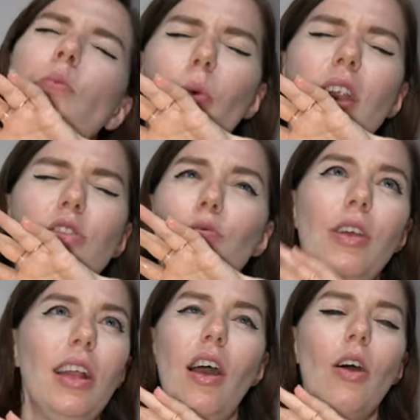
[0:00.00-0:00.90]
When it's a
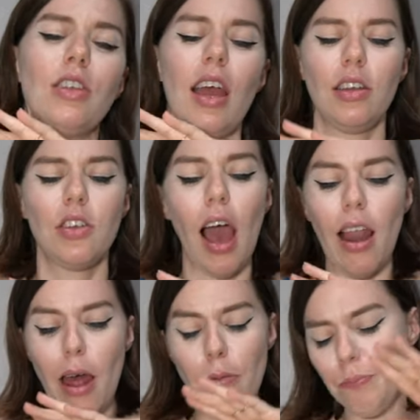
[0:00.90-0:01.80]
really hot day in
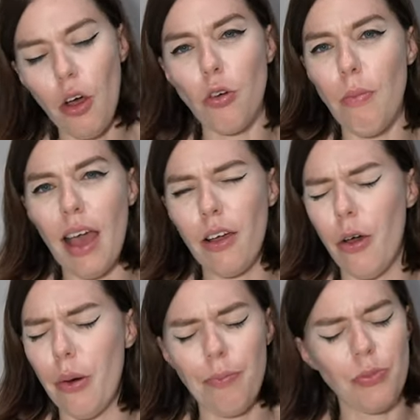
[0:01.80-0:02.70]
Thailand, cold
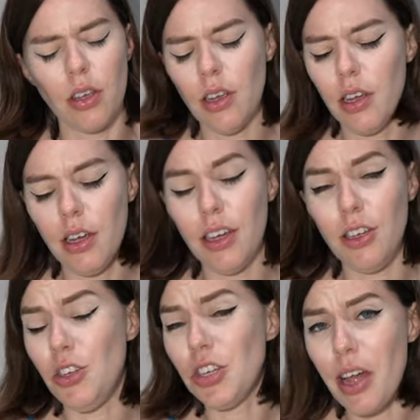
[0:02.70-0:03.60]
mango,
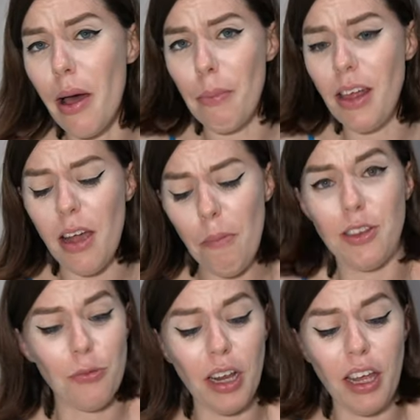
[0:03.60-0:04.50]
you just can't beat it.
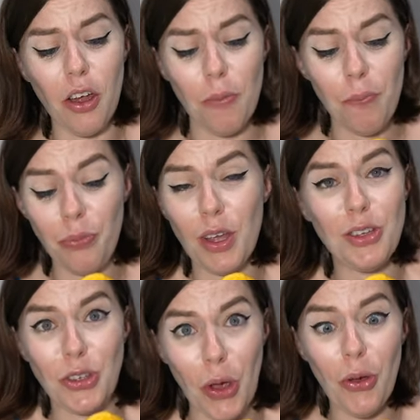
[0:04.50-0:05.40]
It's really good. They're
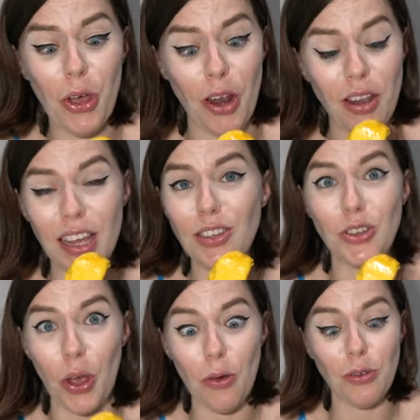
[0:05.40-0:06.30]
so good. They're
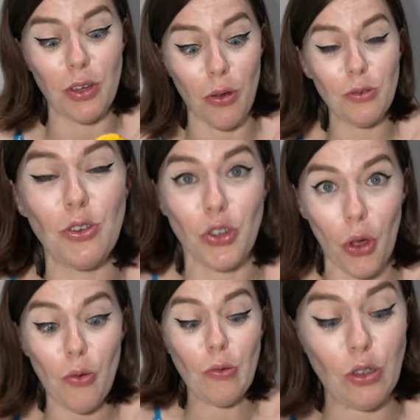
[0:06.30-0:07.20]
so, so,
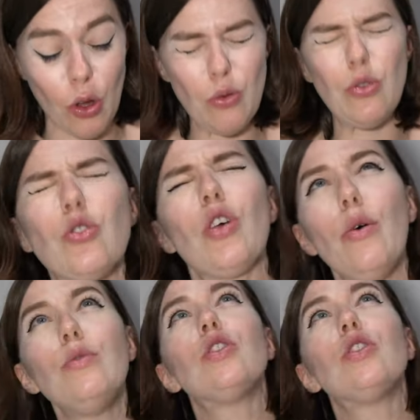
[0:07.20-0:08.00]
so, so, so,